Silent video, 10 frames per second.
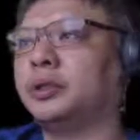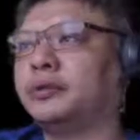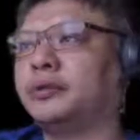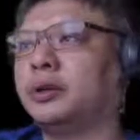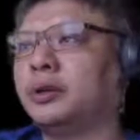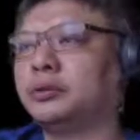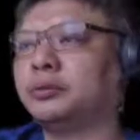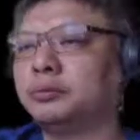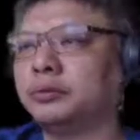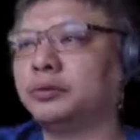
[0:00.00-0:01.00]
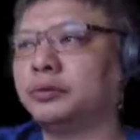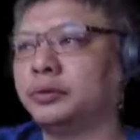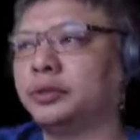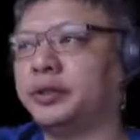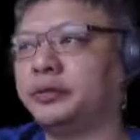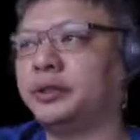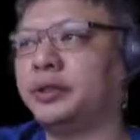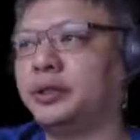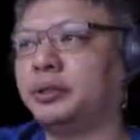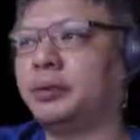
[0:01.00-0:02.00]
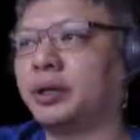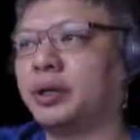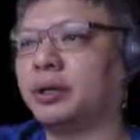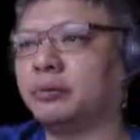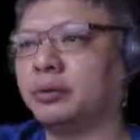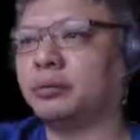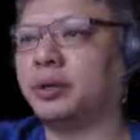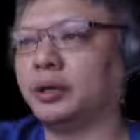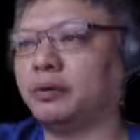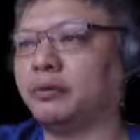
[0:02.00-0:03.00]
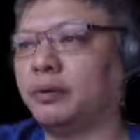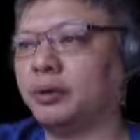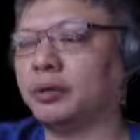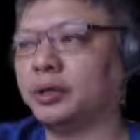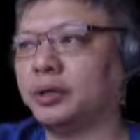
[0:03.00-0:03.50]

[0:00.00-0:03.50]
If the horse will move to safety, the black cannon will apply a fork,